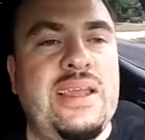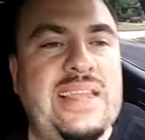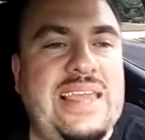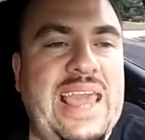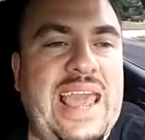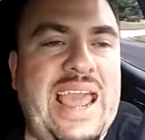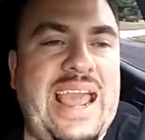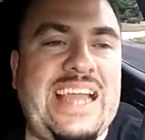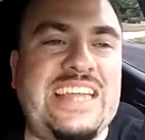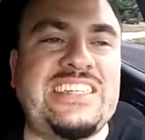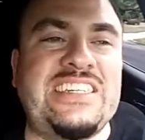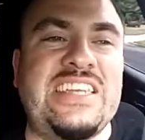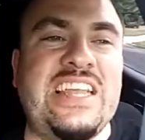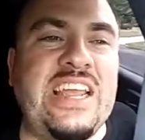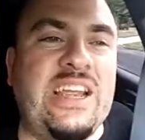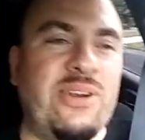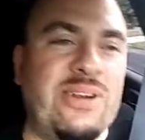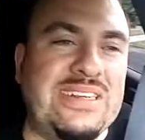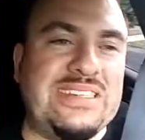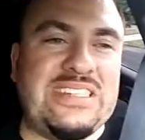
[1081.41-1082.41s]
cash
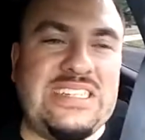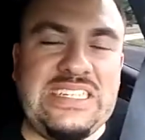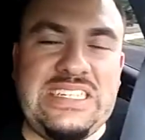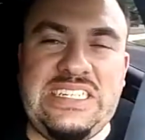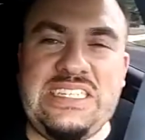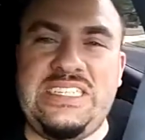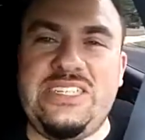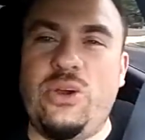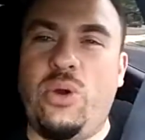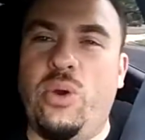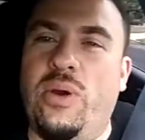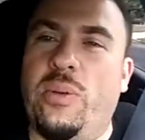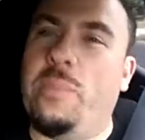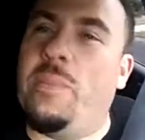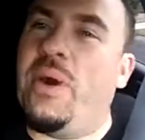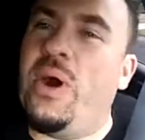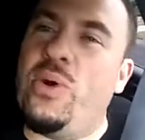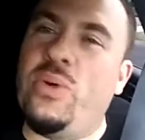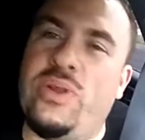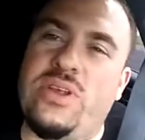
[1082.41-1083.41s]
guarantee or
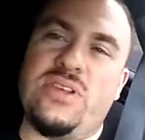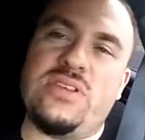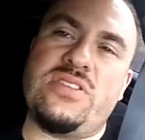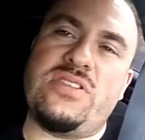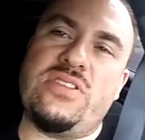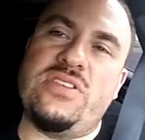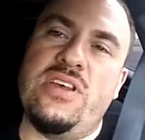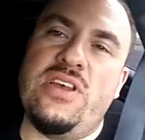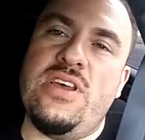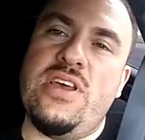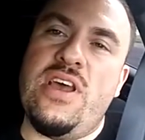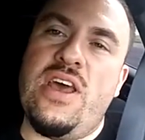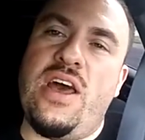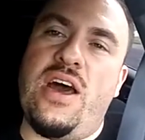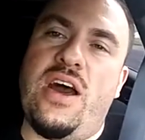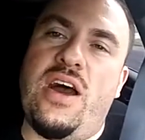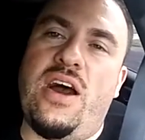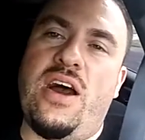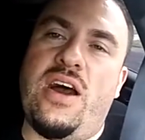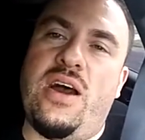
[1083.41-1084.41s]
bonus
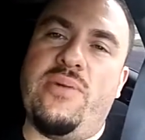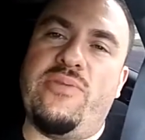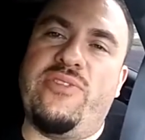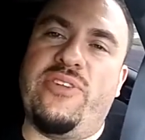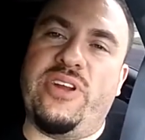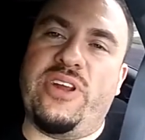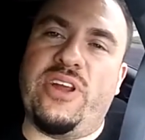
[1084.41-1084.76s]
for